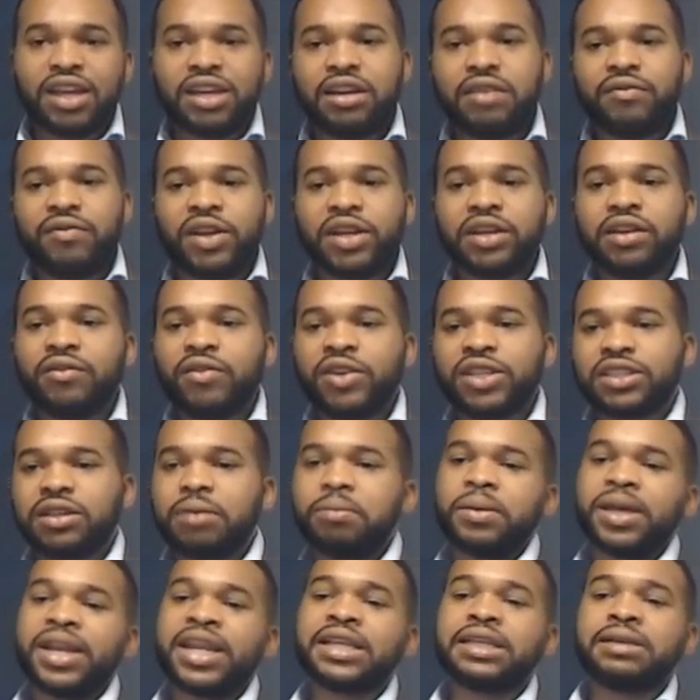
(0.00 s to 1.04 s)
Dominium is
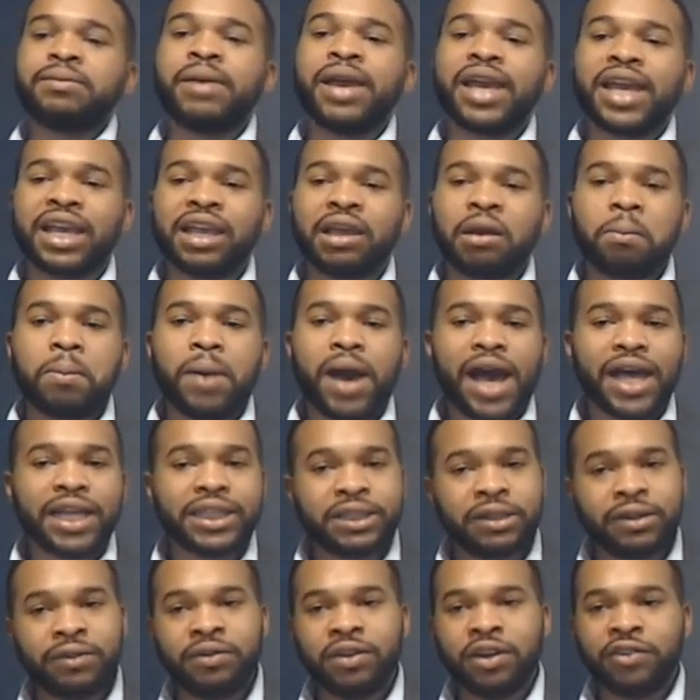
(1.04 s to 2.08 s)
committed to making a
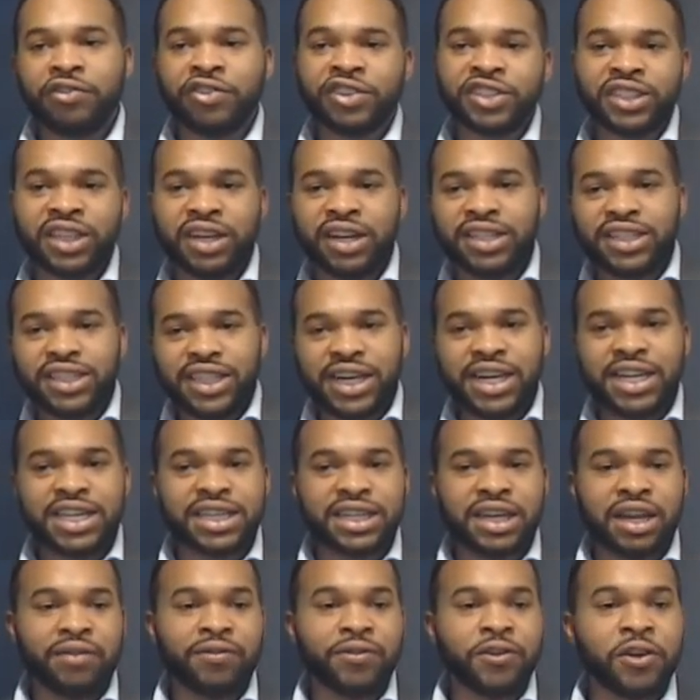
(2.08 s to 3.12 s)
positive difference in the cities
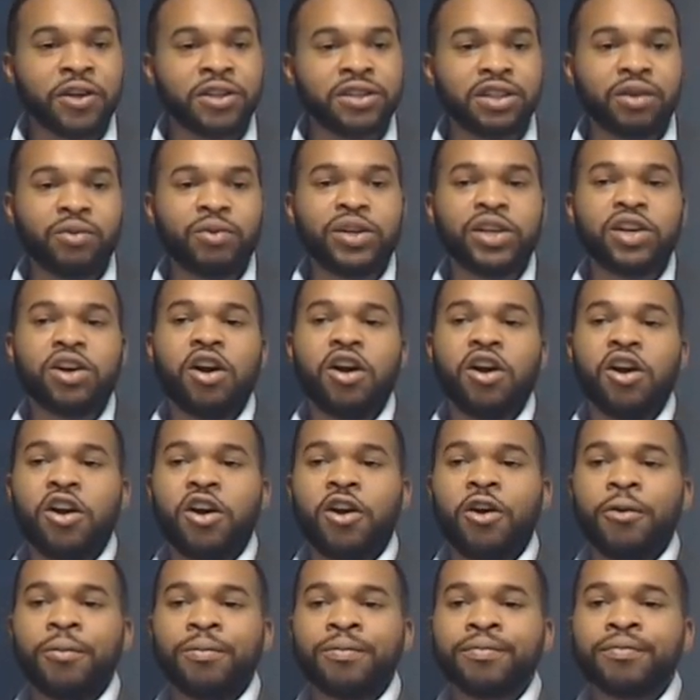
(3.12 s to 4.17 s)
and neighborhoods that we
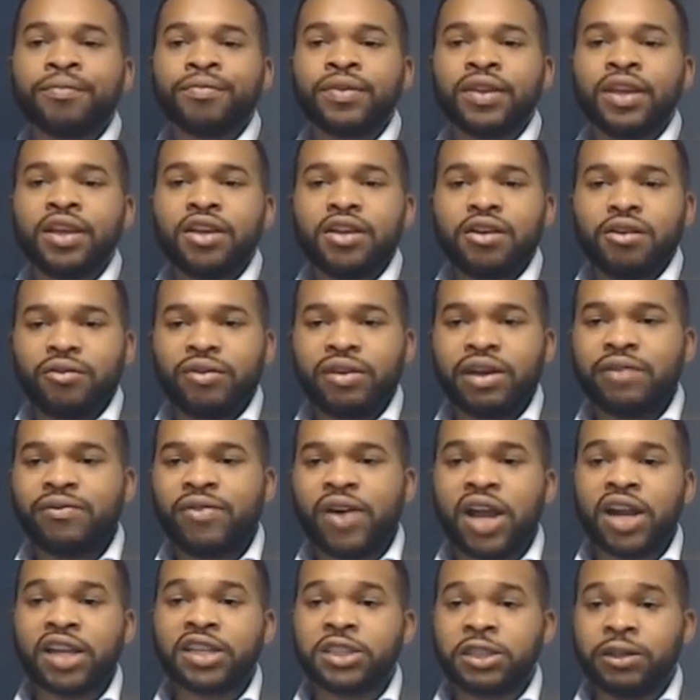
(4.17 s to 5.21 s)
call home we have
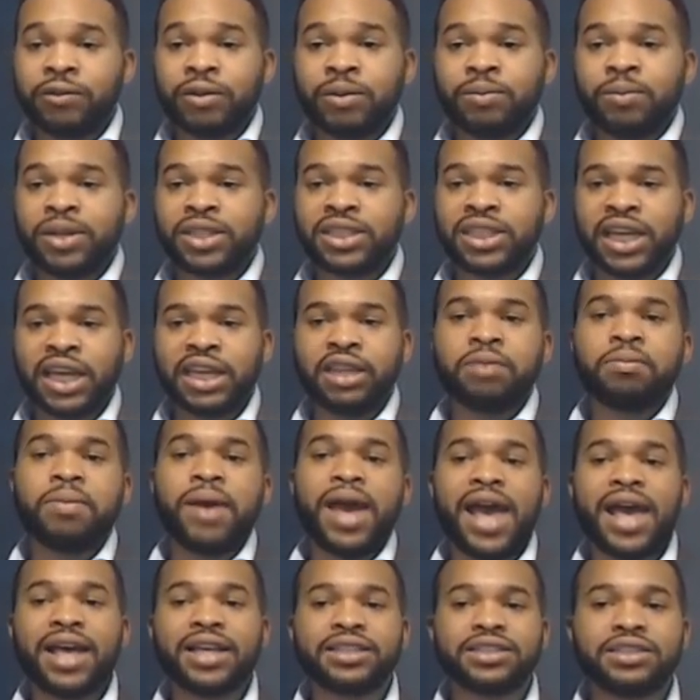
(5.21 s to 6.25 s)
volunteered with bridging in the
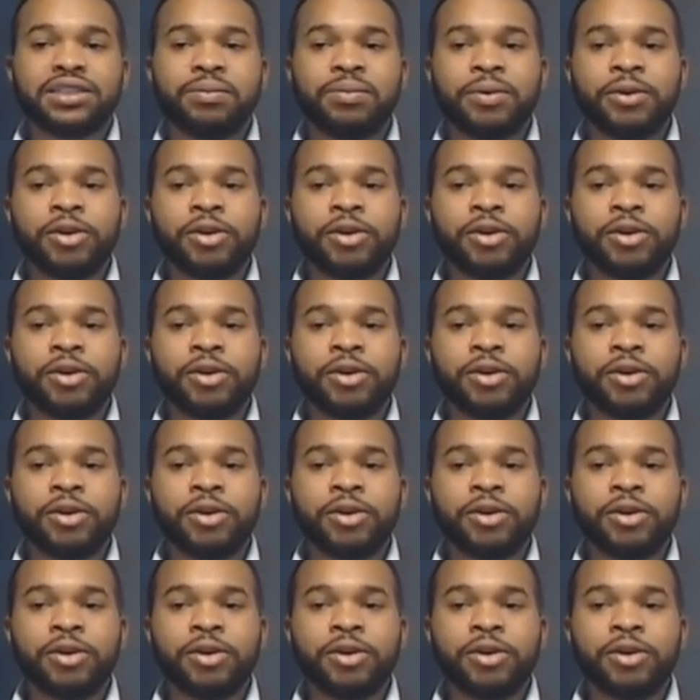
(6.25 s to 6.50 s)
past to